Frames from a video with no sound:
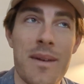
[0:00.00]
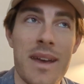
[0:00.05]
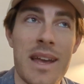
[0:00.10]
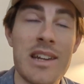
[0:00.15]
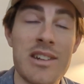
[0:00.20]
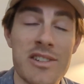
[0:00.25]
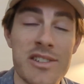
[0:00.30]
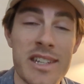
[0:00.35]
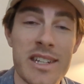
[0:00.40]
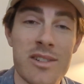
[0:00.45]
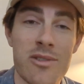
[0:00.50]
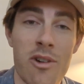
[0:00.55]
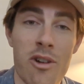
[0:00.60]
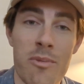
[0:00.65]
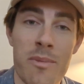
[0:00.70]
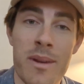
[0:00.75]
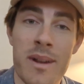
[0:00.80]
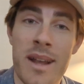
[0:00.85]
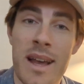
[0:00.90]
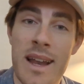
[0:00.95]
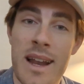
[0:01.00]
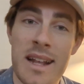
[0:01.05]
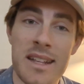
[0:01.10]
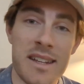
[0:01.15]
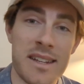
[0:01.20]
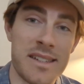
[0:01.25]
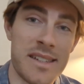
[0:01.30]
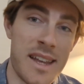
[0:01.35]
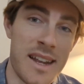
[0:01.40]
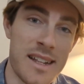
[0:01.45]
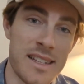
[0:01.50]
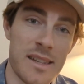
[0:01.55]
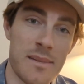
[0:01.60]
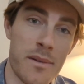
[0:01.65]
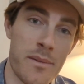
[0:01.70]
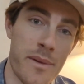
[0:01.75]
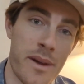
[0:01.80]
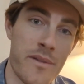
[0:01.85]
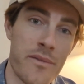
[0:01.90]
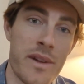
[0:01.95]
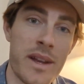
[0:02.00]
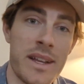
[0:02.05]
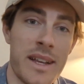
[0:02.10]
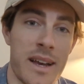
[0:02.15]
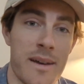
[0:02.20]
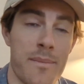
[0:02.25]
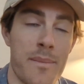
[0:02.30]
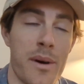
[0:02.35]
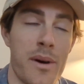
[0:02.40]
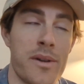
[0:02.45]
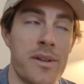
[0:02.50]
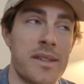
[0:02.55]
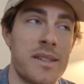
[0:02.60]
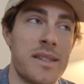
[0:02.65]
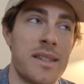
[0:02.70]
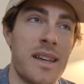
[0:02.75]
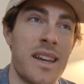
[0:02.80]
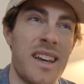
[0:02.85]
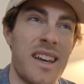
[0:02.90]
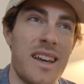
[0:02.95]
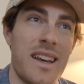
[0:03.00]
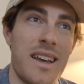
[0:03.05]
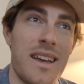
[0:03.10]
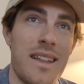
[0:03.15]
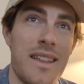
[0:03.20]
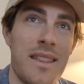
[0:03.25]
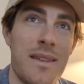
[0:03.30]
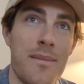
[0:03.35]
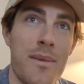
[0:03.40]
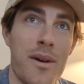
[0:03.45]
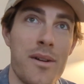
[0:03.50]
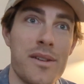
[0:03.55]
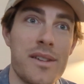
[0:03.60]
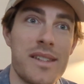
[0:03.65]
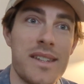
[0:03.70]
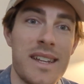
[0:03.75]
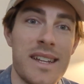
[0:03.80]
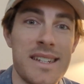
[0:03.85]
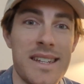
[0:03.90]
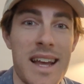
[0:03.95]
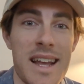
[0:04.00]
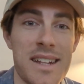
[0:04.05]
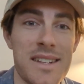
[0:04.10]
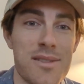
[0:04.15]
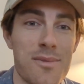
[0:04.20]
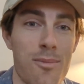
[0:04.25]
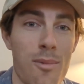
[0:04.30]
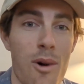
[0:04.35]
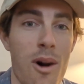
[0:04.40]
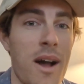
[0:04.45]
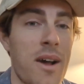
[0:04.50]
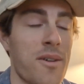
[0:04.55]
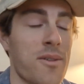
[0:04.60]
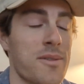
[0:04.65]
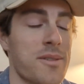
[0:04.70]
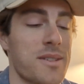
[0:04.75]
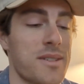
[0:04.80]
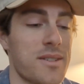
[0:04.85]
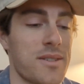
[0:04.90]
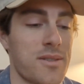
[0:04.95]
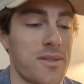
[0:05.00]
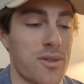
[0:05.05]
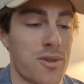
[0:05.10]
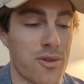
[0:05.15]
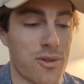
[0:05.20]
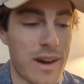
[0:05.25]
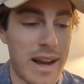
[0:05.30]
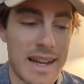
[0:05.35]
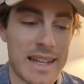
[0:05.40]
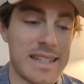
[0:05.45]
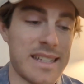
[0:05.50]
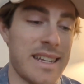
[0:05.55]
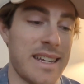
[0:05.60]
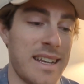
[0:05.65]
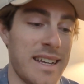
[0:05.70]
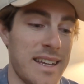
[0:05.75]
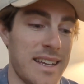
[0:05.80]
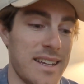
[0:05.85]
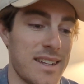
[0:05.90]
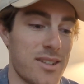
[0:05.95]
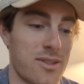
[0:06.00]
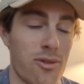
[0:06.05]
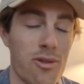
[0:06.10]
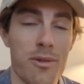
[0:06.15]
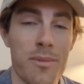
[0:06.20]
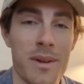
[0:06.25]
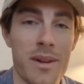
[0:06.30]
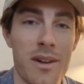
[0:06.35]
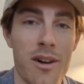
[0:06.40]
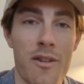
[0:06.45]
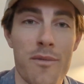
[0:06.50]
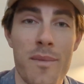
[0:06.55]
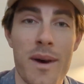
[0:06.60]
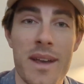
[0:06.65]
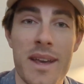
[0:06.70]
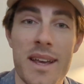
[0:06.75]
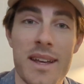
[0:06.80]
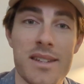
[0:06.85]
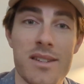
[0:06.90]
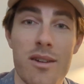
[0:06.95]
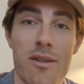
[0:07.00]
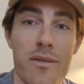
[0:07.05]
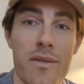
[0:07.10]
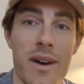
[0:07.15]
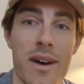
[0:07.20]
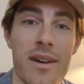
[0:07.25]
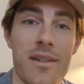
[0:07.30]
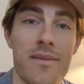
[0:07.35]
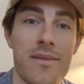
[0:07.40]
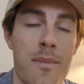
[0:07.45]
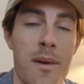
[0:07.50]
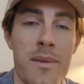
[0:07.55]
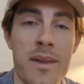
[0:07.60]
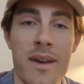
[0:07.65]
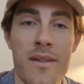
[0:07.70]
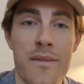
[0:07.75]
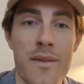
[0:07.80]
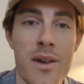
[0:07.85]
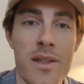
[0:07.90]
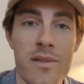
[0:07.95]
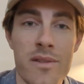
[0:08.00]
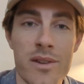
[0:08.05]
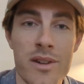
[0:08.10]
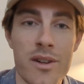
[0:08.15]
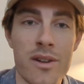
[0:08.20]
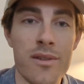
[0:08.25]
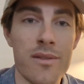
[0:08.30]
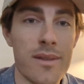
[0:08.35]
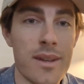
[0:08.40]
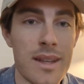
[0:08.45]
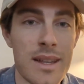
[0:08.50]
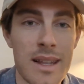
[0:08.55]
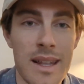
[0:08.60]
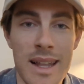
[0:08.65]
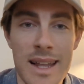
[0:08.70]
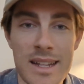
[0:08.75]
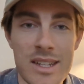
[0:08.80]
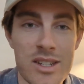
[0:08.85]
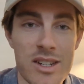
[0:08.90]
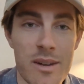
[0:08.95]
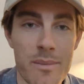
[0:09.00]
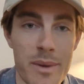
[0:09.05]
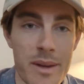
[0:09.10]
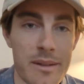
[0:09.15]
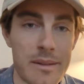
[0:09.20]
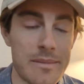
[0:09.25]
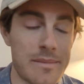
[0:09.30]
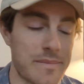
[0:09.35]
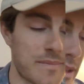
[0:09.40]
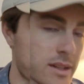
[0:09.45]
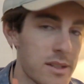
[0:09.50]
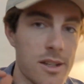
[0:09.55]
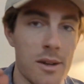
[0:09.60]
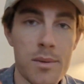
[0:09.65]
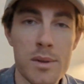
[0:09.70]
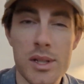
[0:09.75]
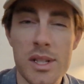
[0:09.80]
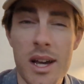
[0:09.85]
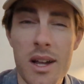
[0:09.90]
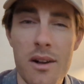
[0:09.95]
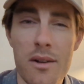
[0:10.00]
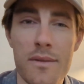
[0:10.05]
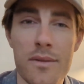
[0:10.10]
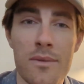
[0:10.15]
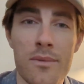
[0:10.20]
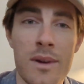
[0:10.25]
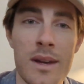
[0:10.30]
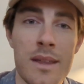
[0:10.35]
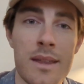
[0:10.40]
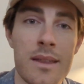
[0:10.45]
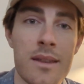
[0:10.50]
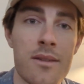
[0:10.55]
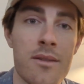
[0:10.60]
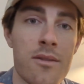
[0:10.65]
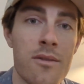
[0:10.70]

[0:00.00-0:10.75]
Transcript: interesting tournament, and as I said in some of my recap posts, the most intense, wild, crazy tournament of my year so far. But without further ado, let's jump in. So we'll start off with